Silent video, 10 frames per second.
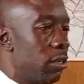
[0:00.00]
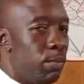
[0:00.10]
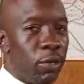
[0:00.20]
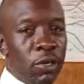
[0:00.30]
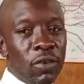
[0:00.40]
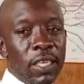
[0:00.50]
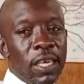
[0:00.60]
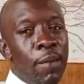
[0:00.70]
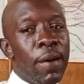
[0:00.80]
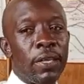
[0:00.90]
report to the
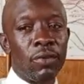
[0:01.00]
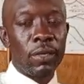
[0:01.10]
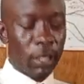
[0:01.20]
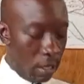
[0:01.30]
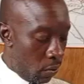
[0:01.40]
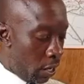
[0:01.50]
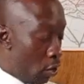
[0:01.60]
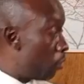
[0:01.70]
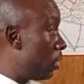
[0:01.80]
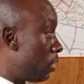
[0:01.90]
chairperson. He will
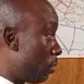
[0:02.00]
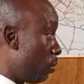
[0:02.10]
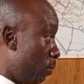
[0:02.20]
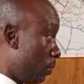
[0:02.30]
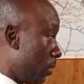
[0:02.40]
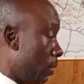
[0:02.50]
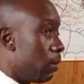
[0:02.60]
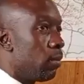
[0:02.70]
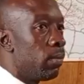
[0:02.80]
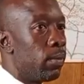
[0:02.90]
know these groups.
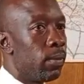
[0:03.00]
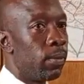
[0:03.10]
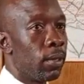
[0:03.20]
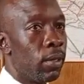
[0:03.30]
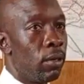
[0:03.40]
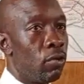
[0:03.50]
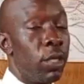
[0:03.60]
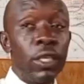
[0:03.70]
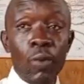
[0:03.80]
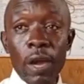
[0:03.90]

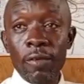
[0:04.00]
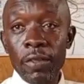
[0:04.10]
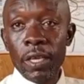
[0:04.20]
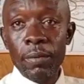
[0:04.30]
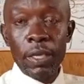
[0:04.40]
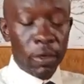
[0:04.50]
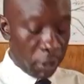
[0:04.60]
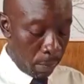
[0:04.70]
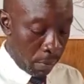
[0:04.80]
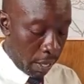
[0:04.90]
21 of them did
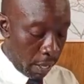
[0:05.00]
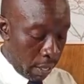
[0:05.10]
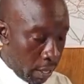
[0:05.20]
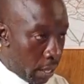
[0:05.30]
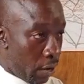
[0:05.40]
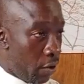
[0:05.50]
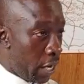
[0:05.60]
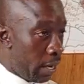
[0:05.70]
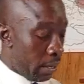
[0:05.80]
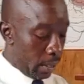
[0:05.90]
not pay a
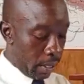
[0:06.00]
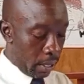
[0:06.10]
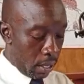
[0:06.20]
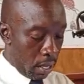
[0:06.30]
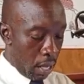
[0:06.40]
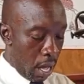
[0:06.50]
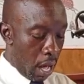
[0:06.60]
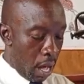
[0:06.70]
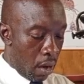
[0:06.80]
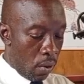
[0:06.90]
coin.
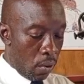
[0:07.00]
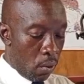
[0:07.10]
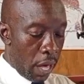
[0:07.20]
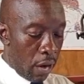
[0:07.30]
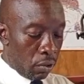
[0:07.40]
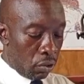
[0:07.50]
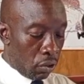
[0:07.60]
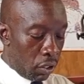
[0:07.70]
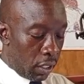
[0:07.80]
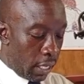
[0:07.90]
We are
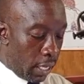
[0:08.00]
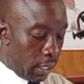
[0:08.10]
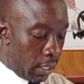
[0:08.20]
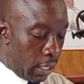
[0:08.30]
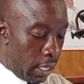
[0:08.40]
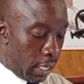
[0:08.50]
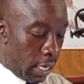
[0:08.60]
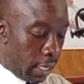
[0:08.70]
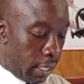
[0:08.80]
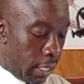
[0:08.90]
also seeing
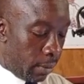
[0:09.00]
that,